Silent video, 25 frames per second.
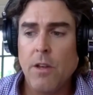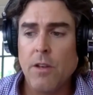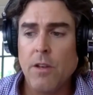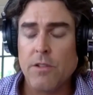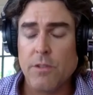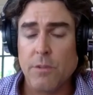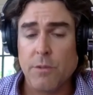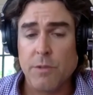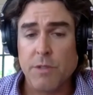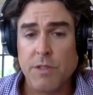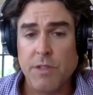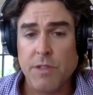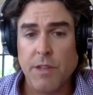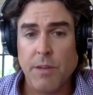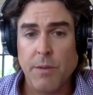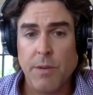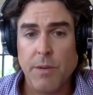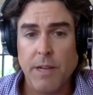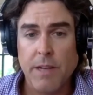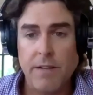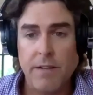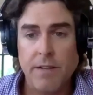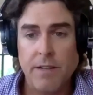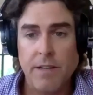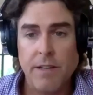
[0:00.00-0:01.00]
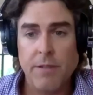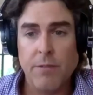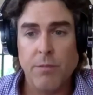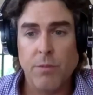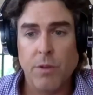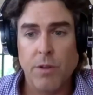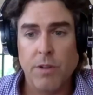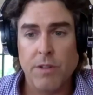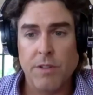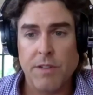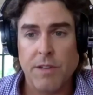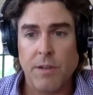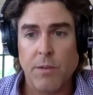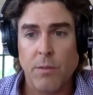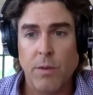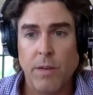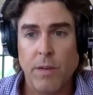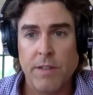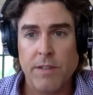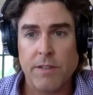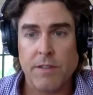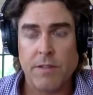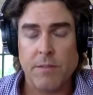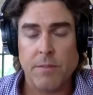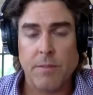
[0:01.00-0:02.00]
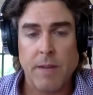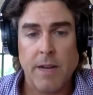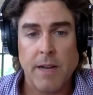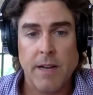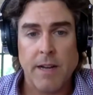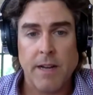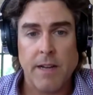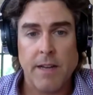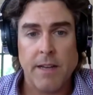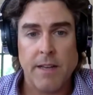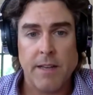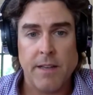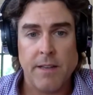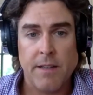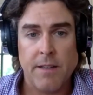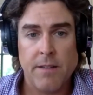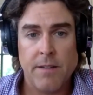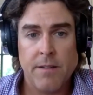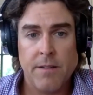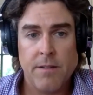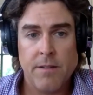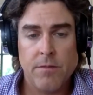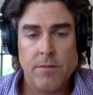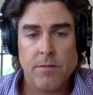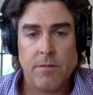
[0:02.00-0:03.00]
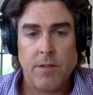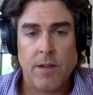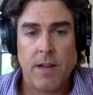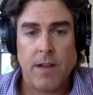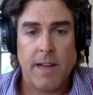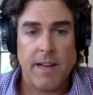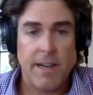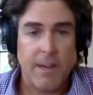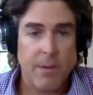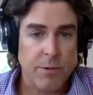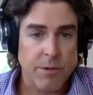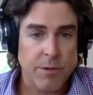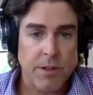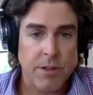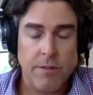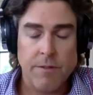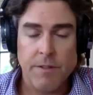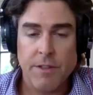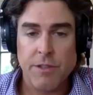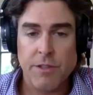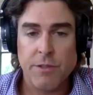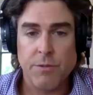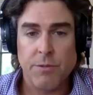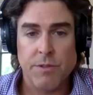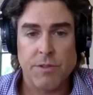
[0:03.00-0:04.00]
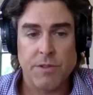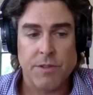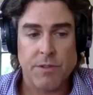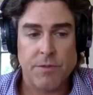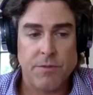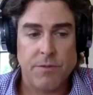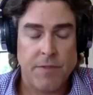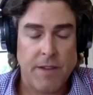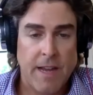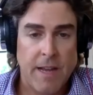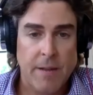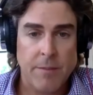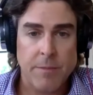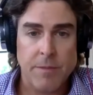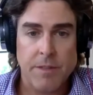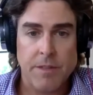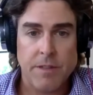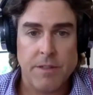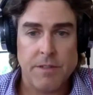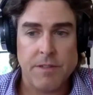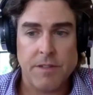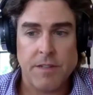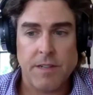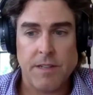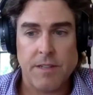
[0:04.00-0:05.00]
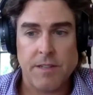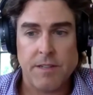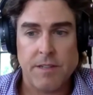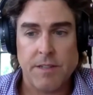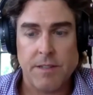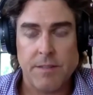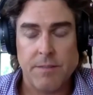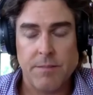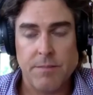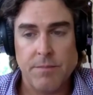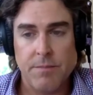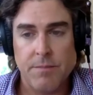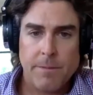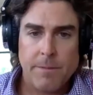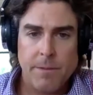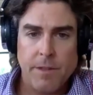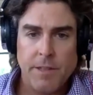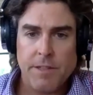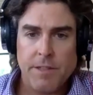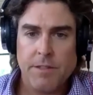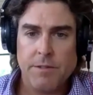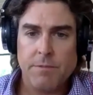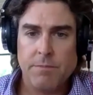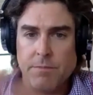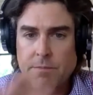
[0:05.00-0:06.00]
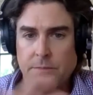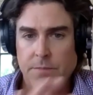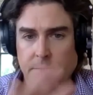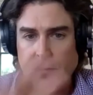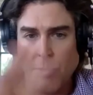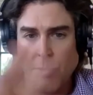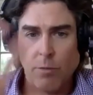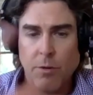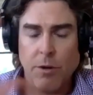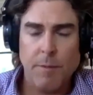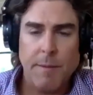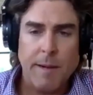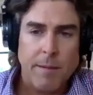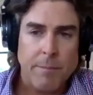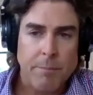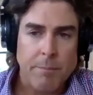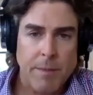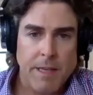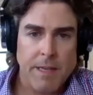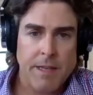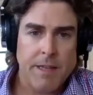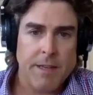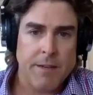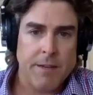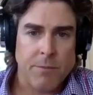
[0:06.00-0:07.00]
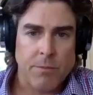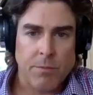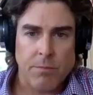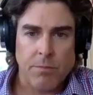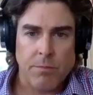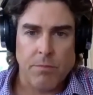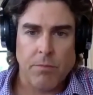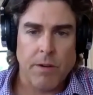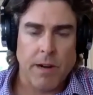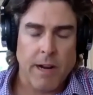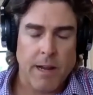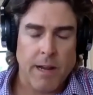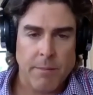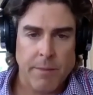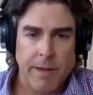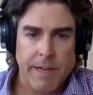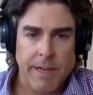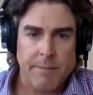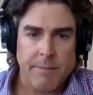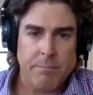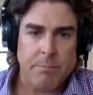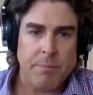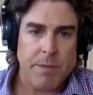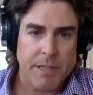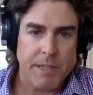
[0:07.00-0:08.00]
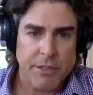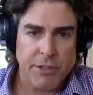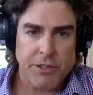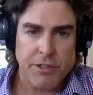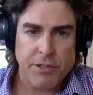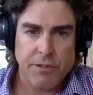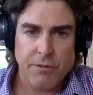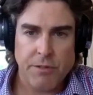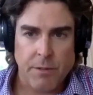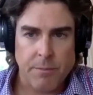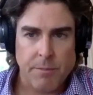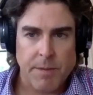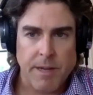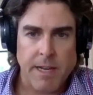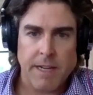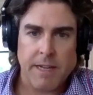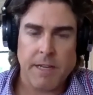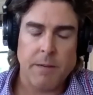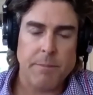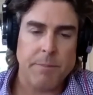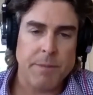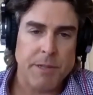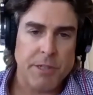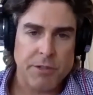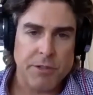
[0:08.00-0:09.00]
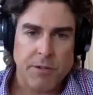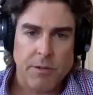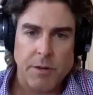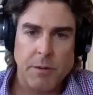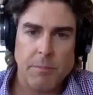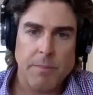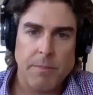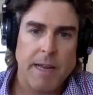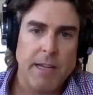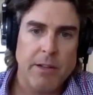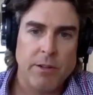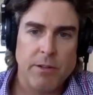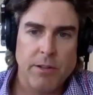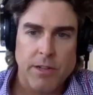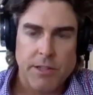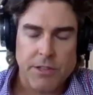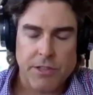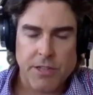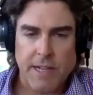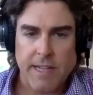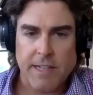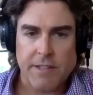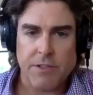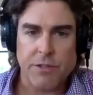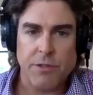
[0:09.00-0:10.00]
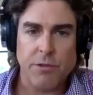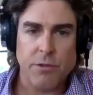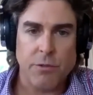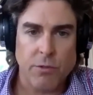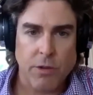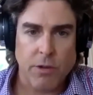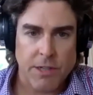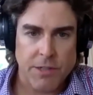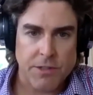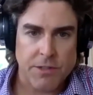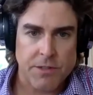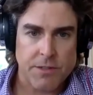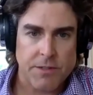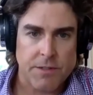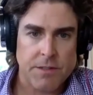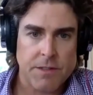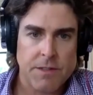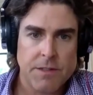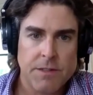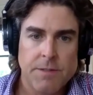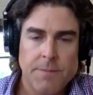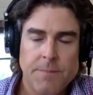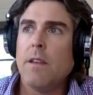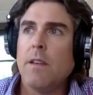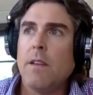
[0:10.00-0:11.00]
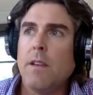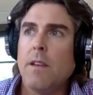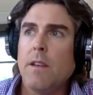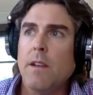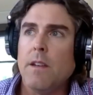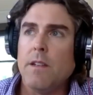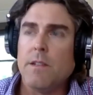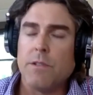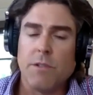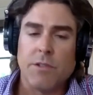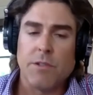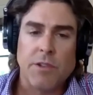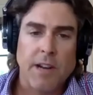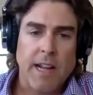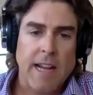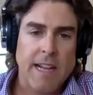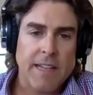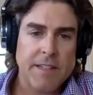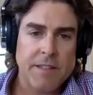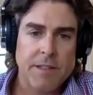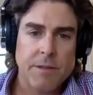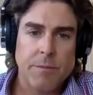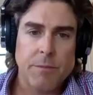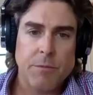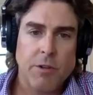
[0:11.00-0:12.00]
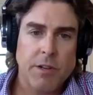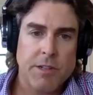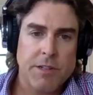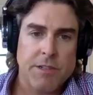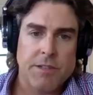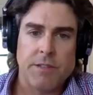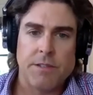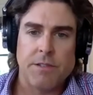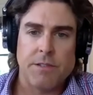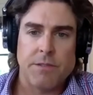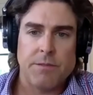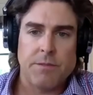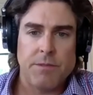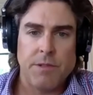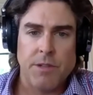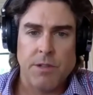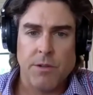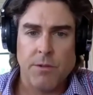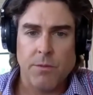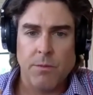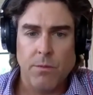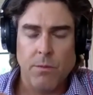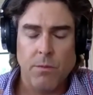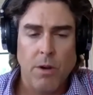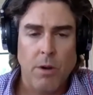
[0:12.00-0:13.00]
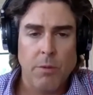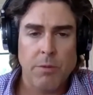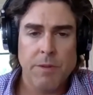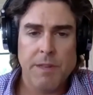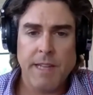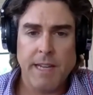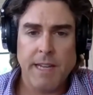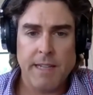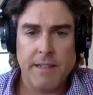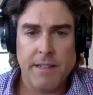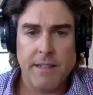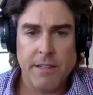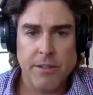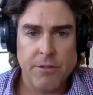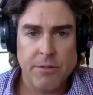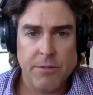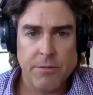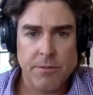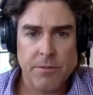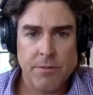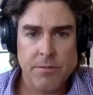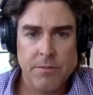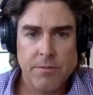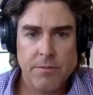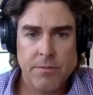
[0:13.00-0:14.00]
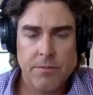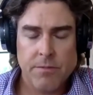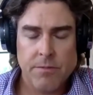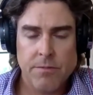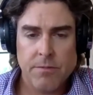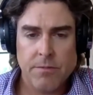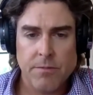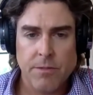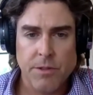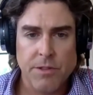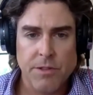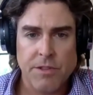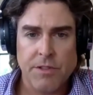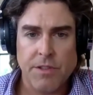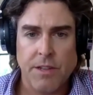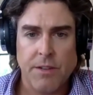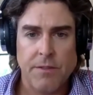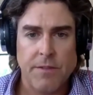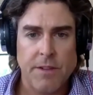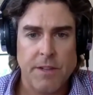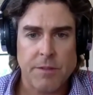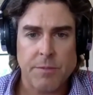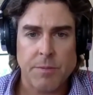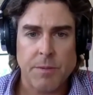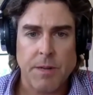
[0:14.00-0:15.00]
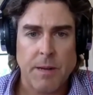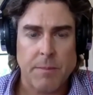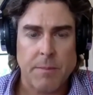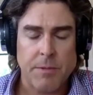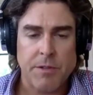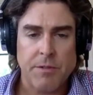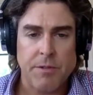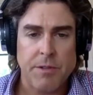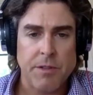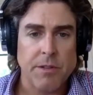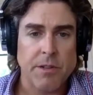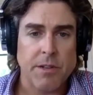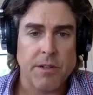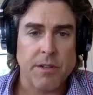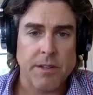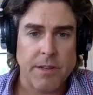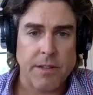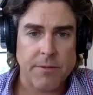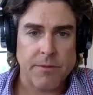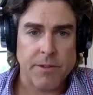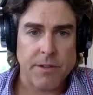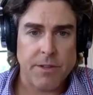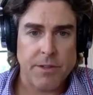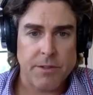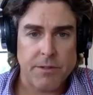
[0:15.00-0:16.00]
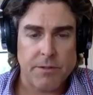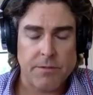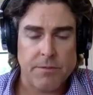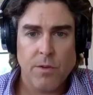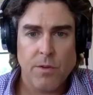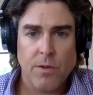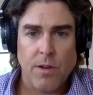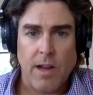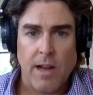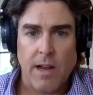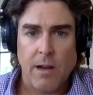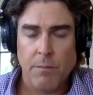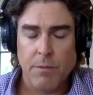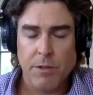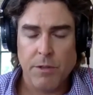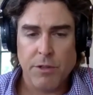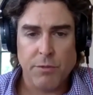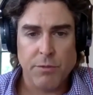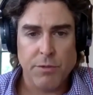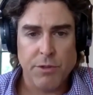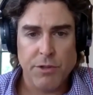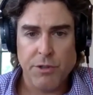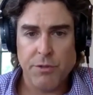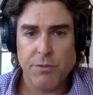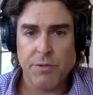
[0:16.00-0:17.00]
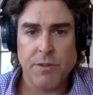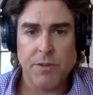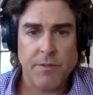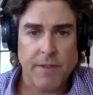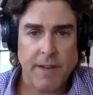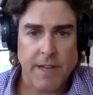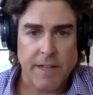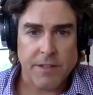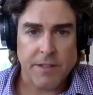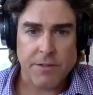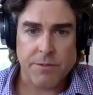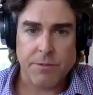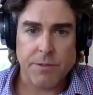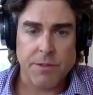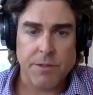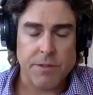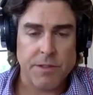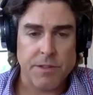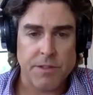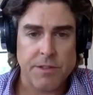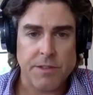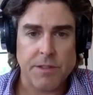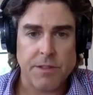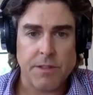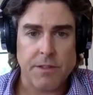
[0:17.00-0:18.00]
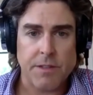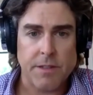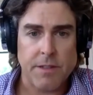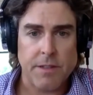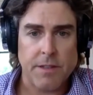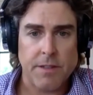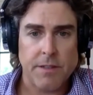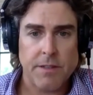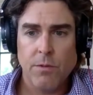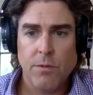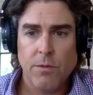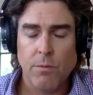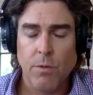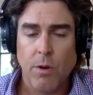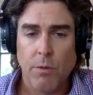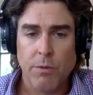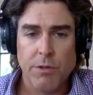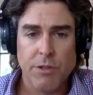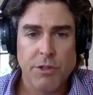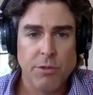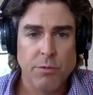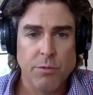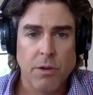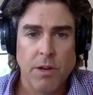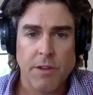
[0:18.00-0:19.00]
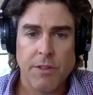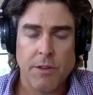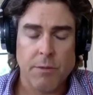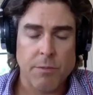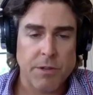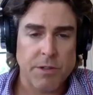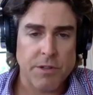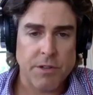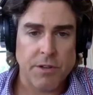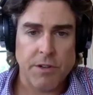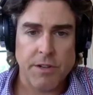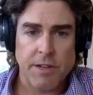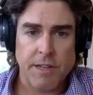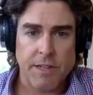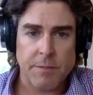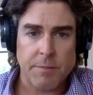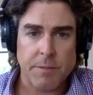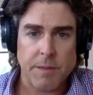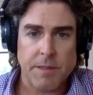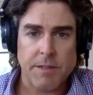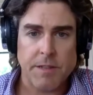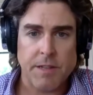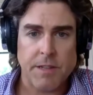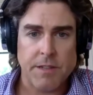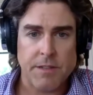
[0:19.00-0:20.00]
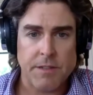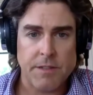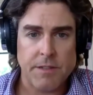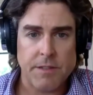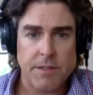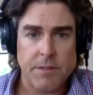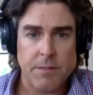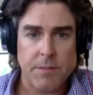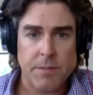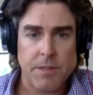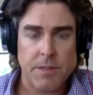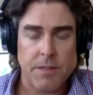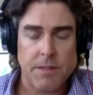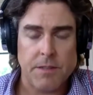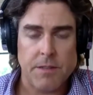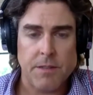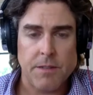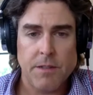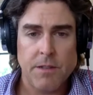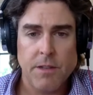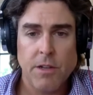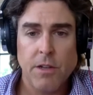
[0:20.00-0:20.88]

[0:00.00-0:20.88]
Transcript: So instead, what I did was I went to my high net worth individuals and families and I said, let's don't worry about me and what I might pitch you. I'm not going to pitch you. I want to buy you lunch and ask you questions. And so I started asking them questions, you know, what would the ideal real estate investment opportunity look like for you? How much would you invest realistically? What would you want the return expectations to be?